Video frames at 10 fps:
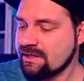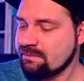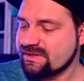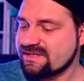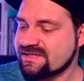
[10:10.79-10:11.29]

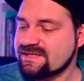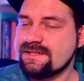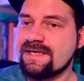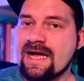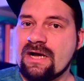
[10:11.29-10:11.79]
but to see
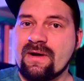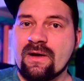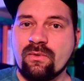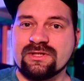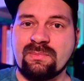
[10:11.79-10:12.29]
now
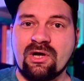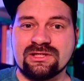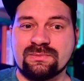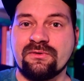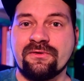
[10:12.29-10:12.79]
what's
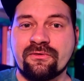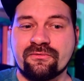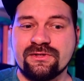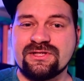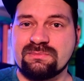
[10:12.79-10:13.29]
possible with
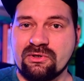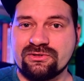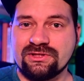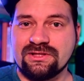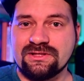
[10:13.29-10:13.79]
3 smoke
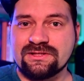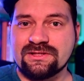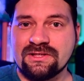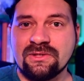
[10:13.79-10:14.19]
genies